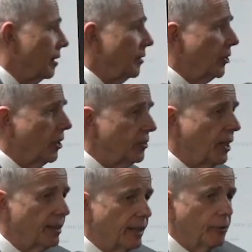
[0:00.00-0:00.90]
you know,
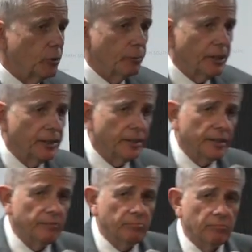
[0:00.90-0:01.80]
that would
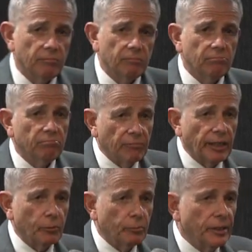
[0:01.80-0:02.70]
be
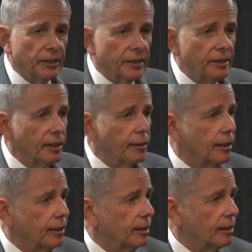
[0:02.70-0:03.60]

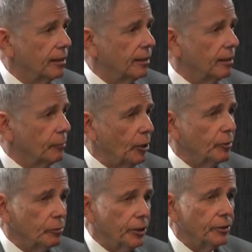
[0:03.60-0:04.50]
a
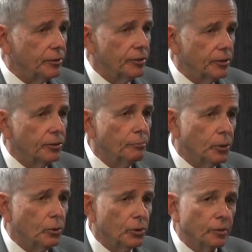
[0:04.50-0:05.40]
moment where you'd
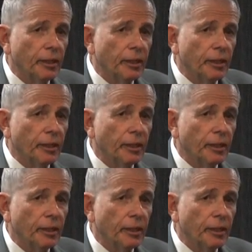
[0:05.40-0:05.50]
pause.